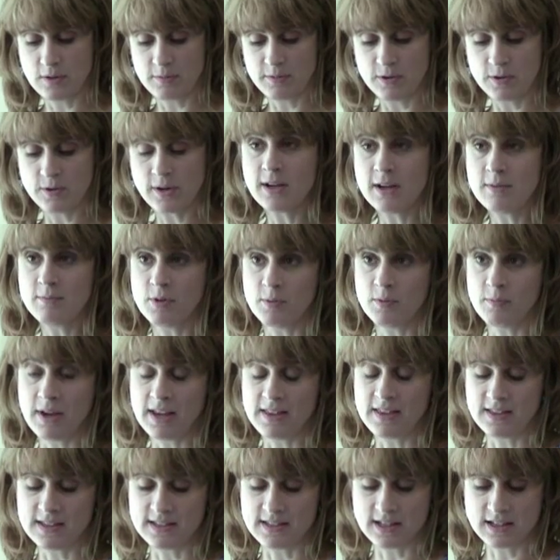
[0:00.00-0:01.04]
W. Kimball
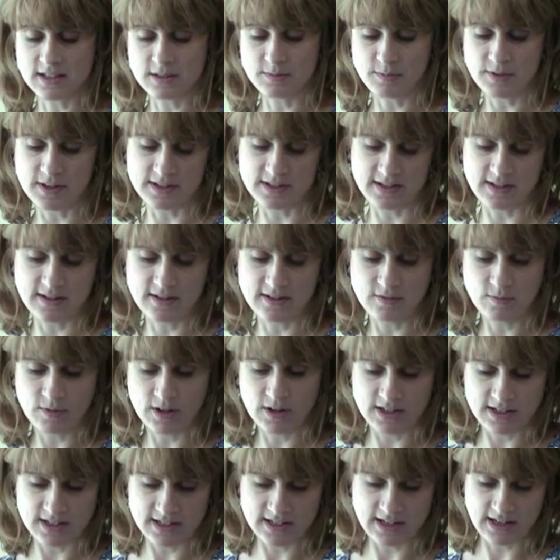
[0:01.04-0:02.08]
made this explicit
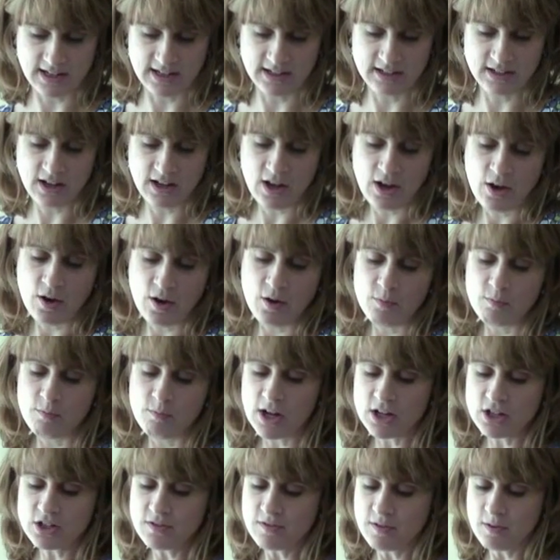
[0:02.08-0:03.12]
when he said,
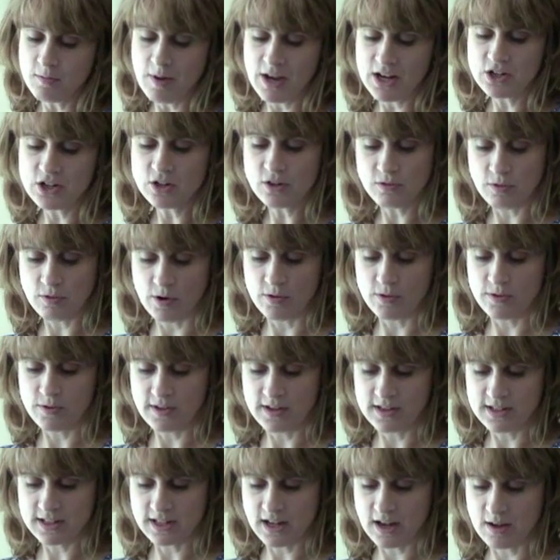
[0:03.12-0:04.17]
"Much of the major growth
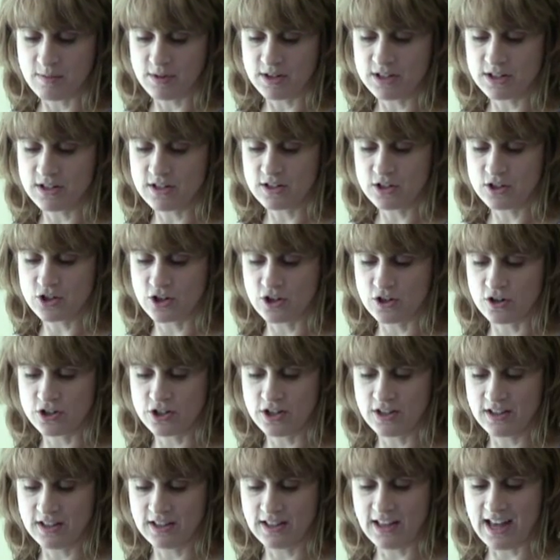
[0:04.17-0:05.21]
that is coming to the church
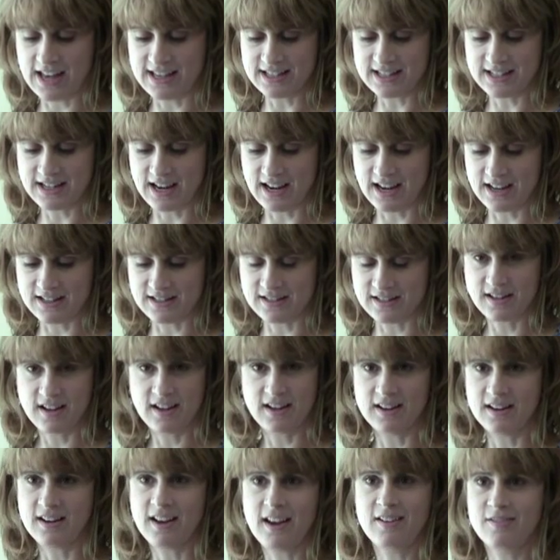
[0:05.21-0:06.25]
in the last days,"
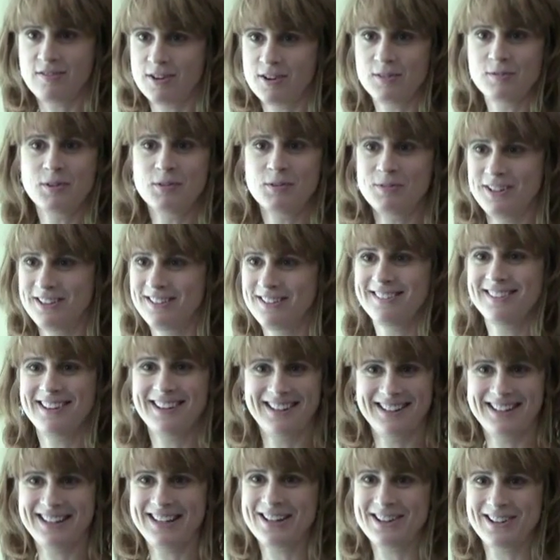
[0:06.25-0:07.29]
and every woman
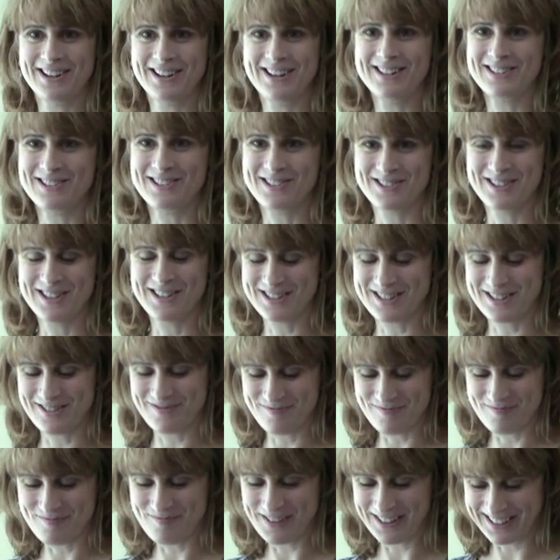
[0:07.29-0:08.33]
in here has heard this
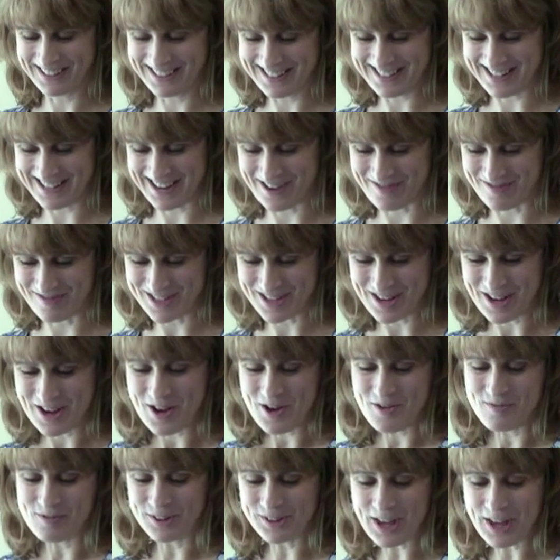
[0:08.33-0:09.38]
a million times,
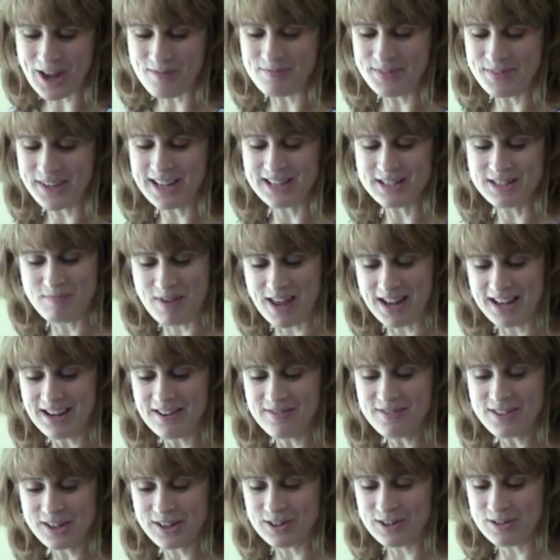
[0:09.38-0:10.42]
"will come because many
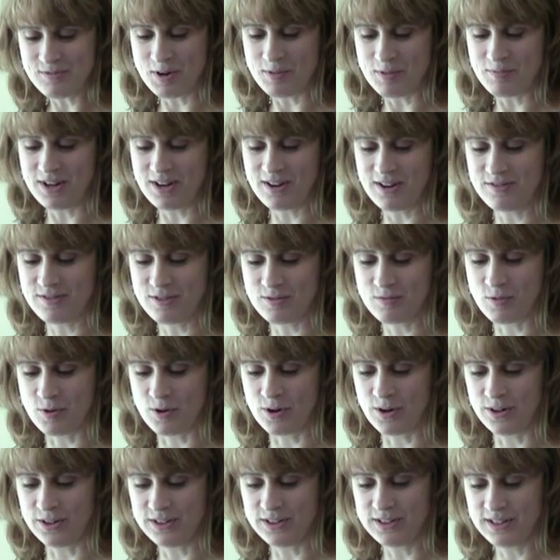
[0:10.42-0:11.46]
of the good women of the
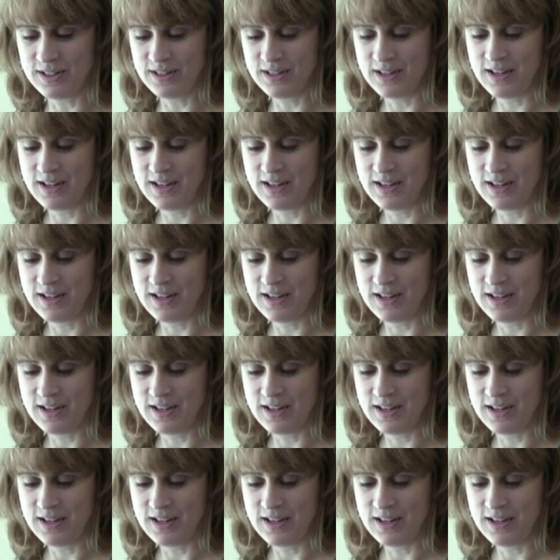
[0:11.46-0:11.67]
world,